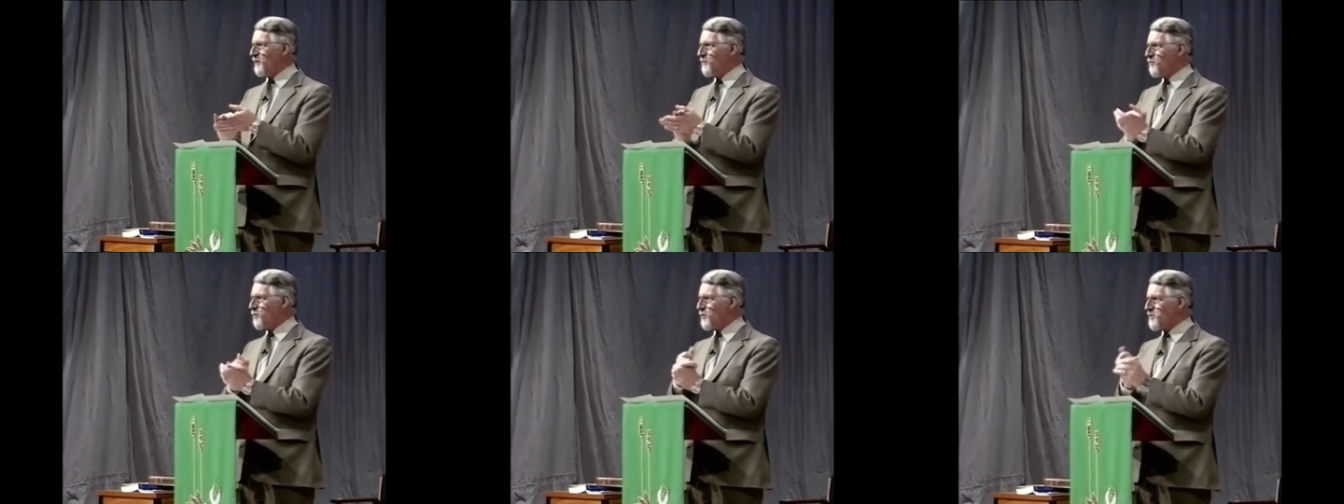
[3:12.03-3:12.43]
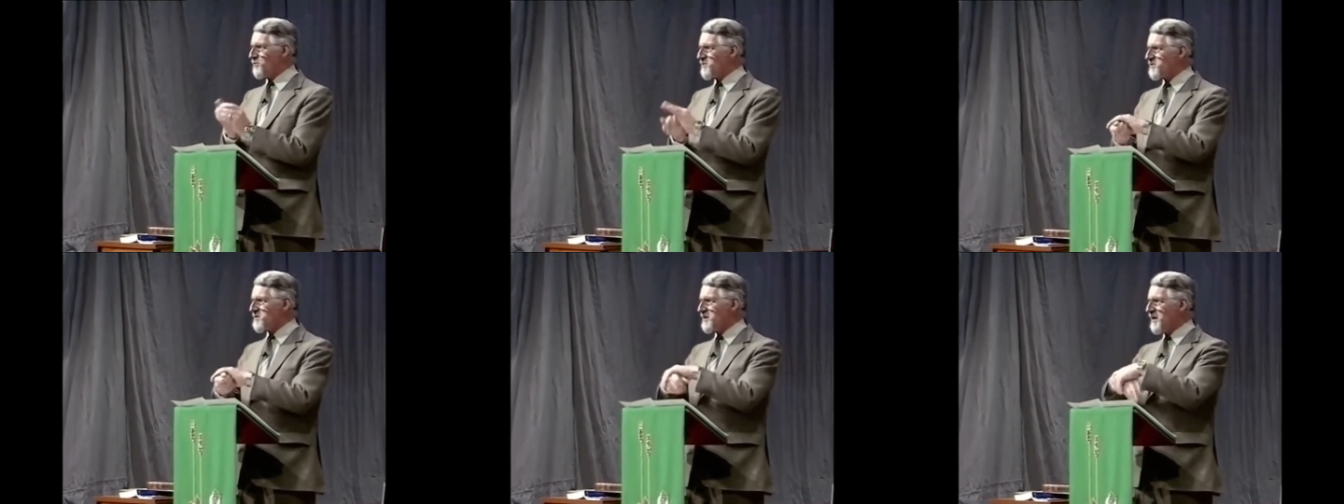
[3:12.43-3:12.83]
of water
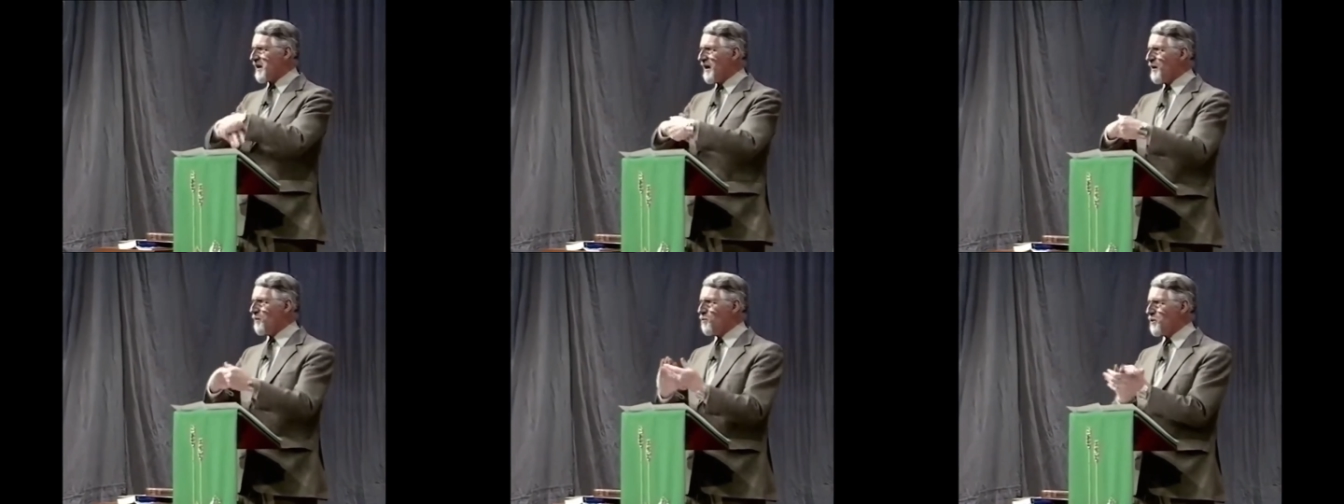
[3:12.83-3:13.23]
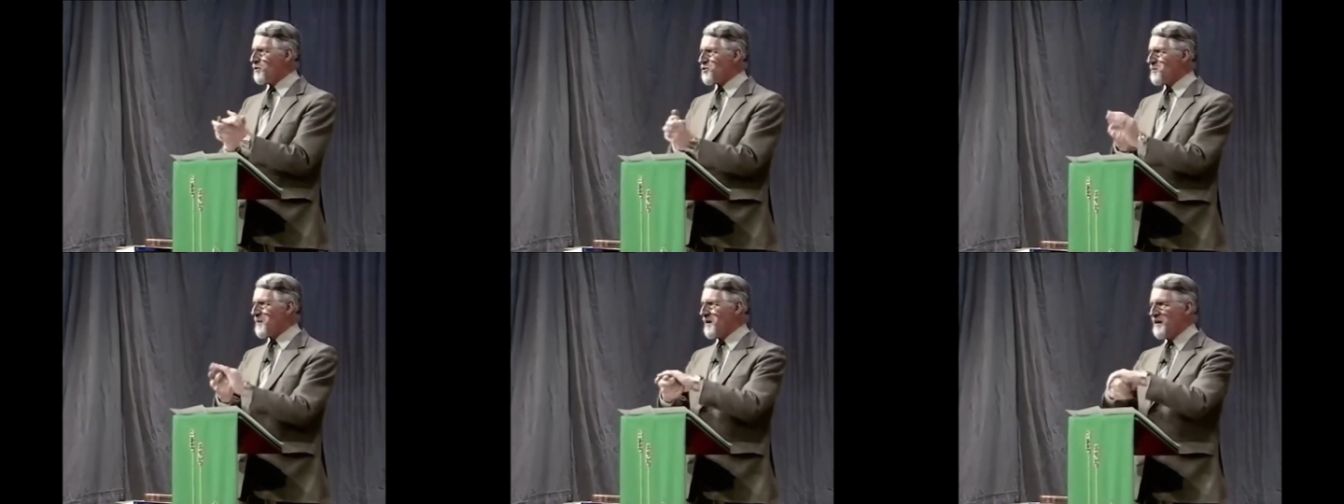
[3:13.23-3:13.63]
and said, I
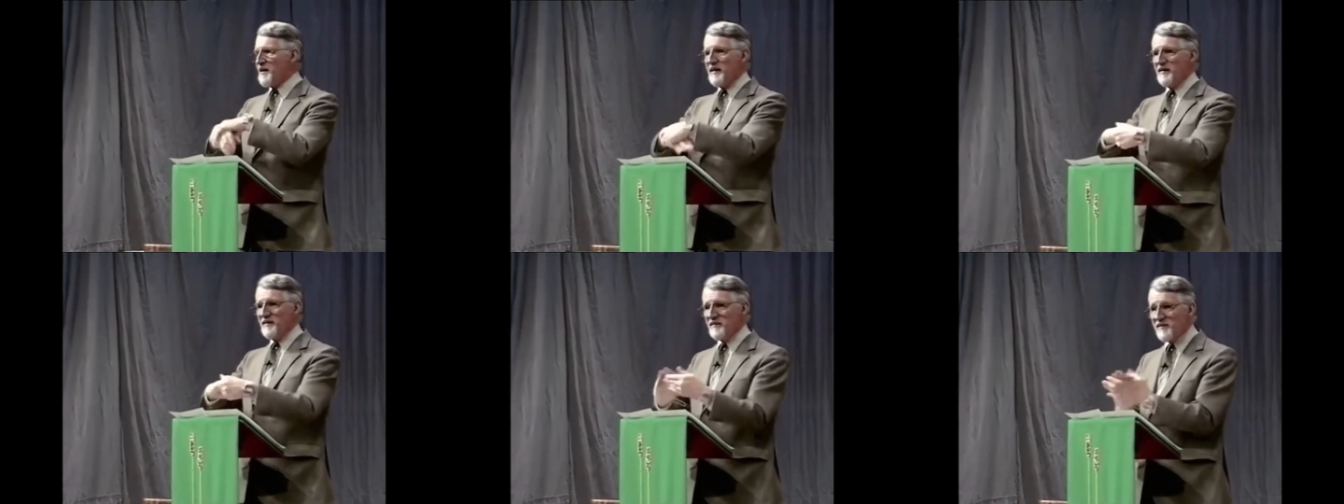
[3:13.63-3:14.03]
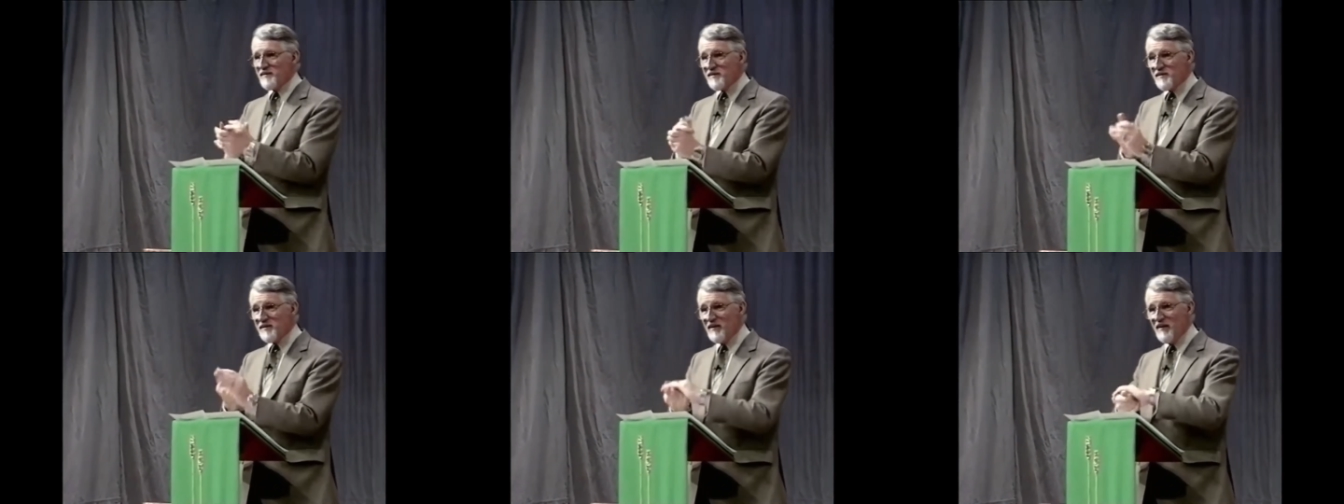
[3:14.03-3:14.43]
wash my
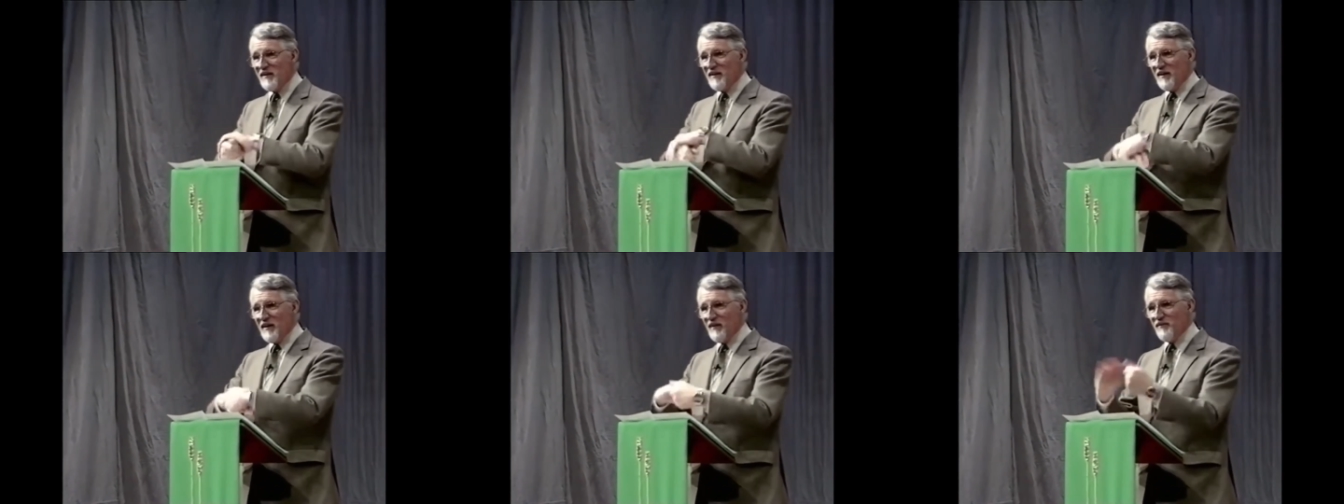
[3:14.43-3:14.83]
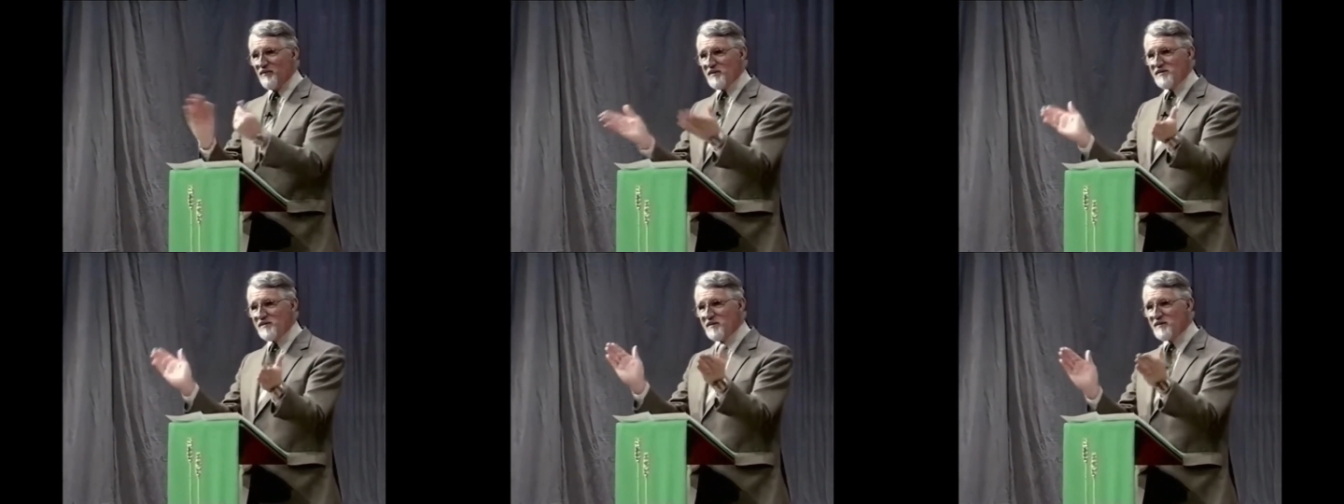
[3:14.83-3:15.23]
hands of
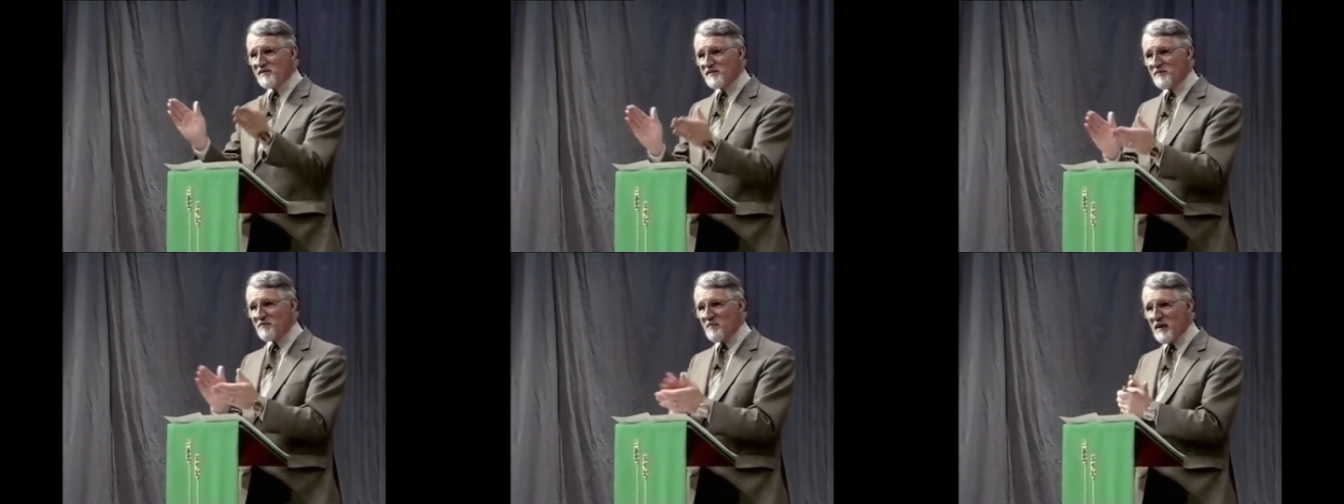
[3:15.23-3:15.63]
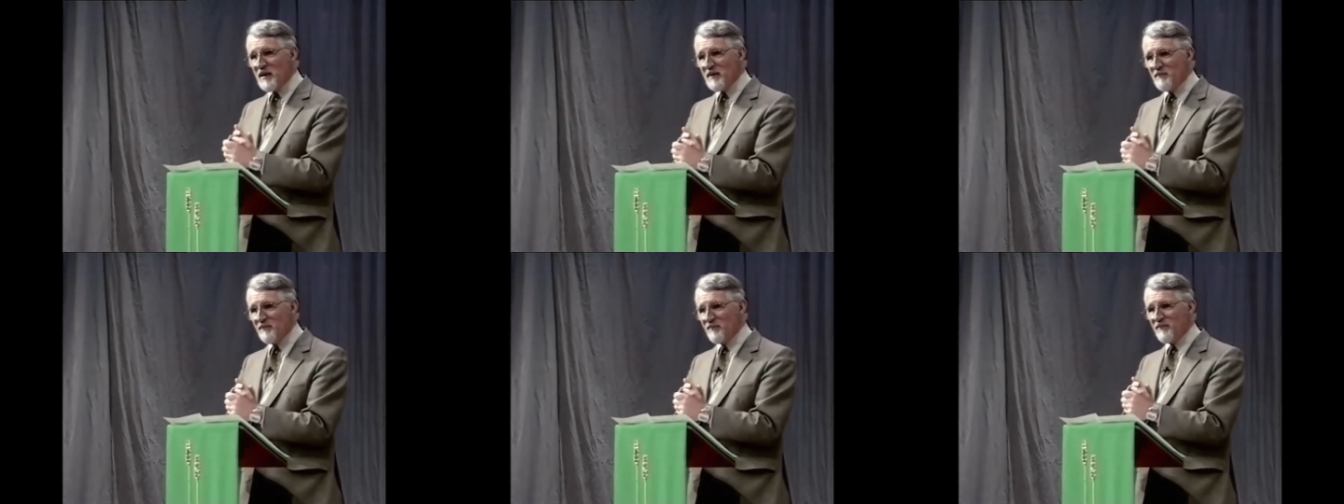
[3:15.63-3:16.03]
this innocent man.